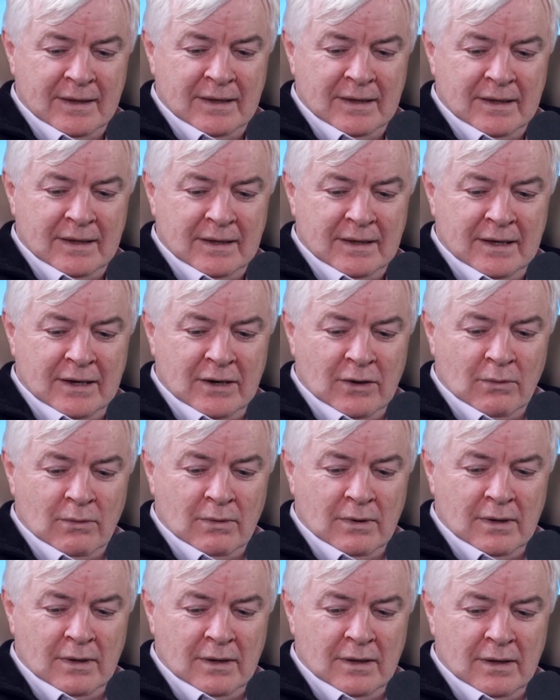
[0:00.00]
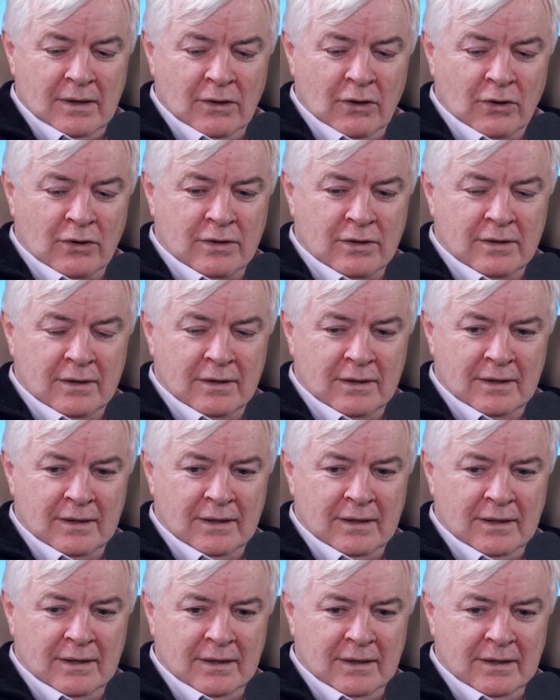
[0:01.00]
mm. you know, look,
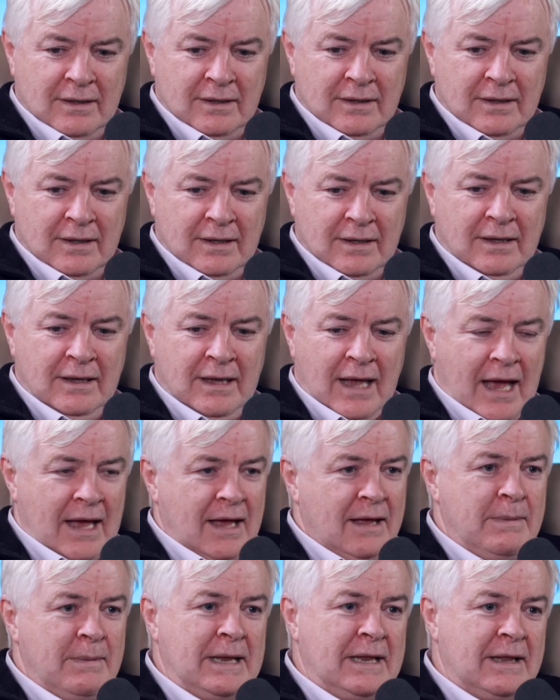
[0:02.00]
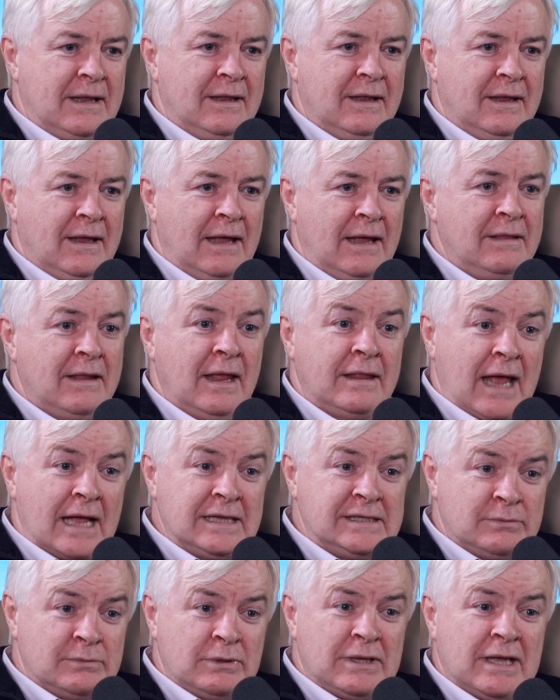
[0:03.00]
yeah, I mean, and
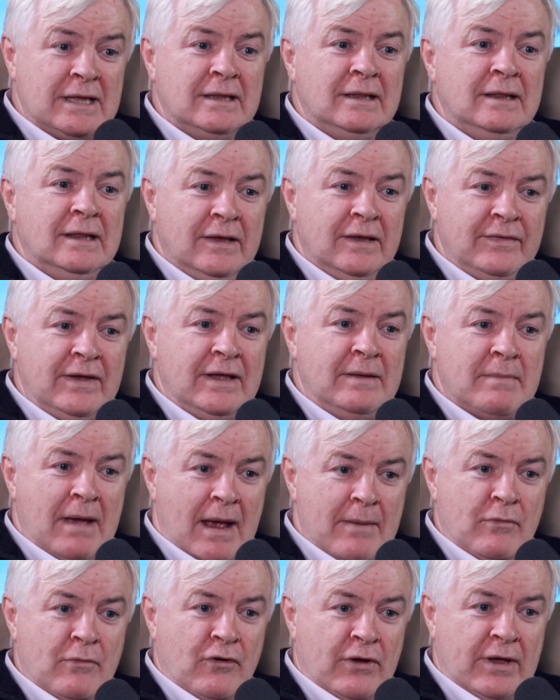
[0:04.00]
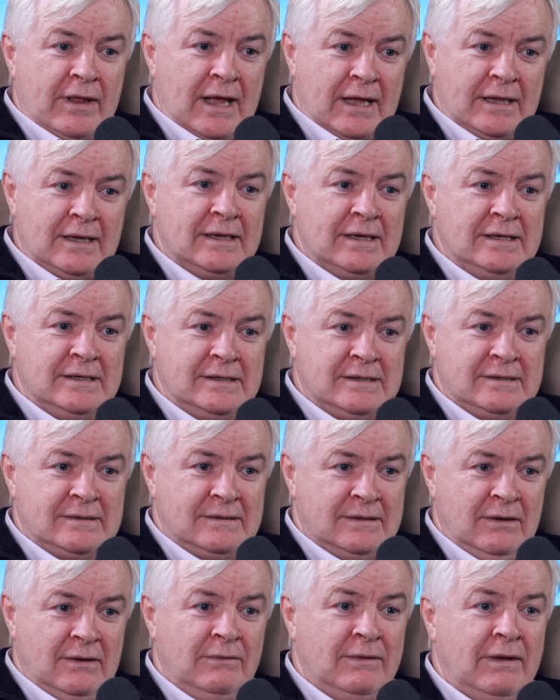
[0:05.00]
that's within living memory. That
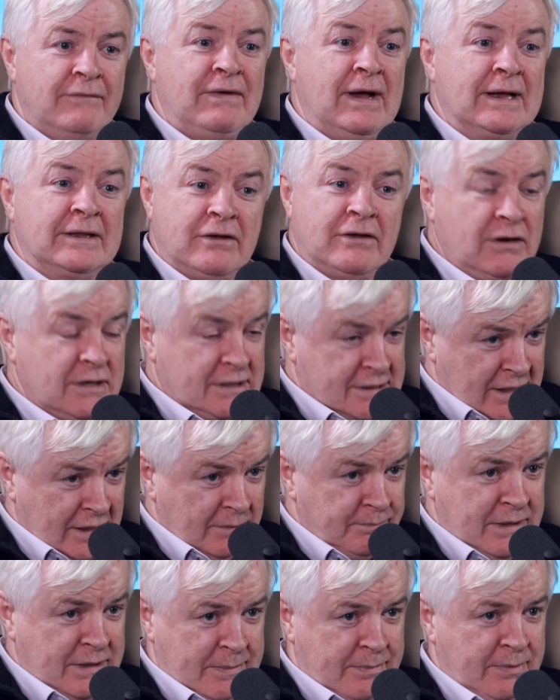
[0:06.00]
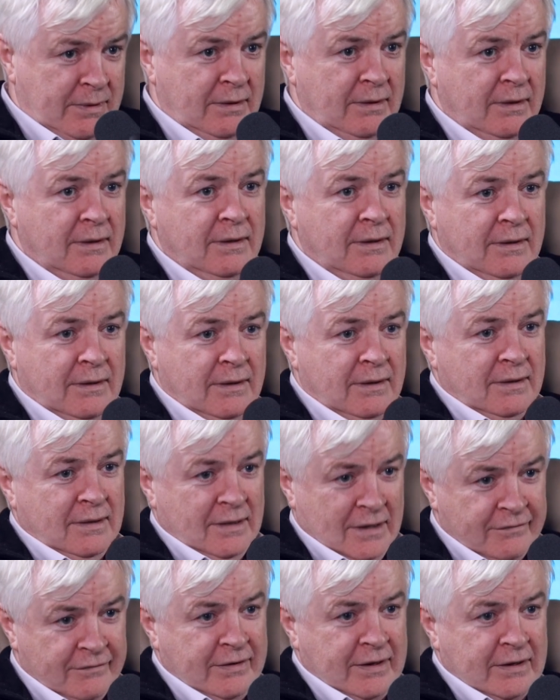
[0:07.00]
is, you know, in fact, there are still people
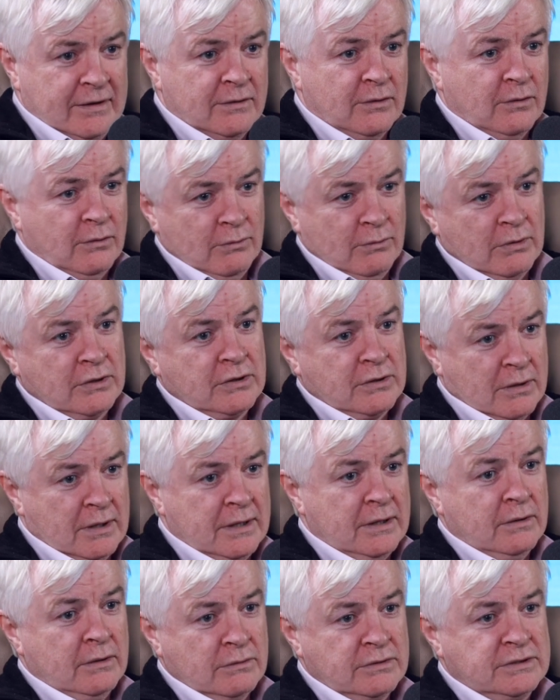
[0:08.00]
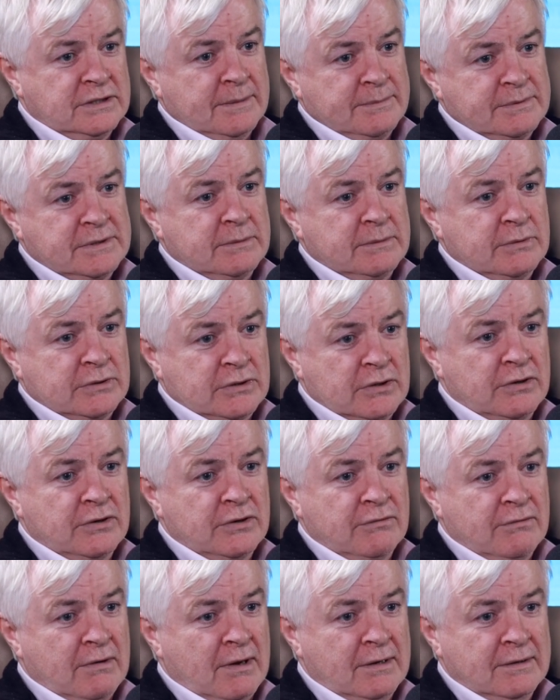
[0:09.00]
living who were in those ships that were
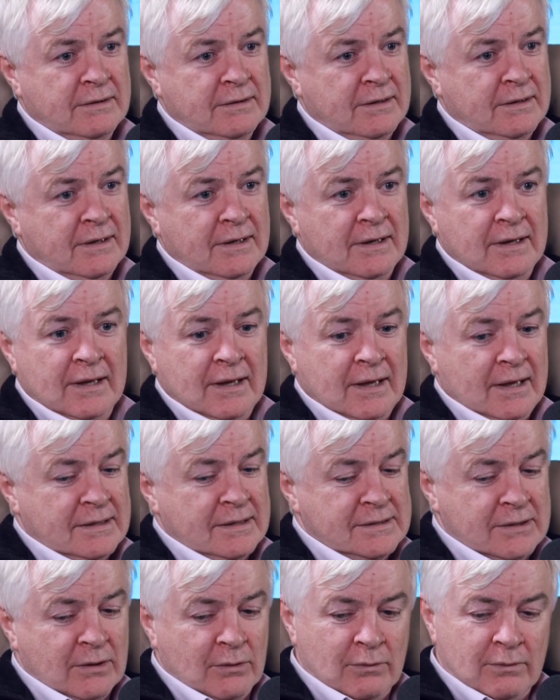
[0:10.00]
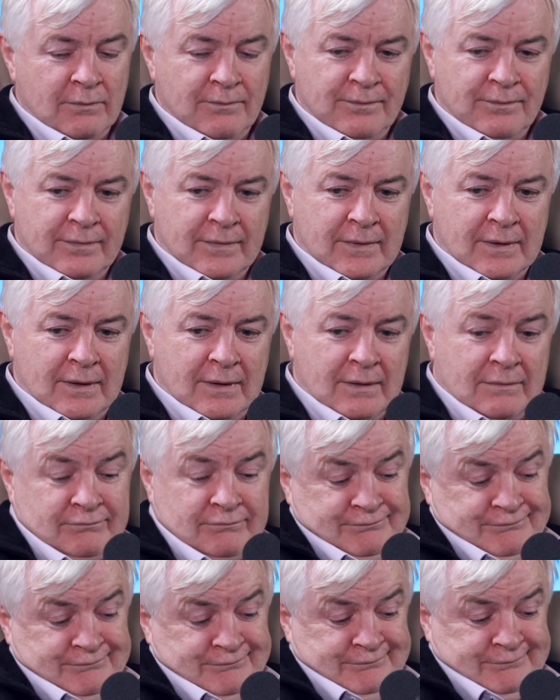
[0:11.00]
turned around. So, mm
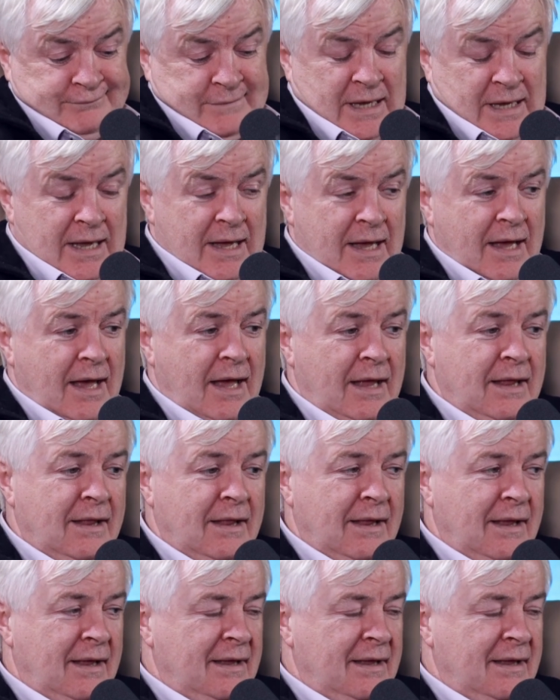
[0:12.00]
-hmm. uh, I,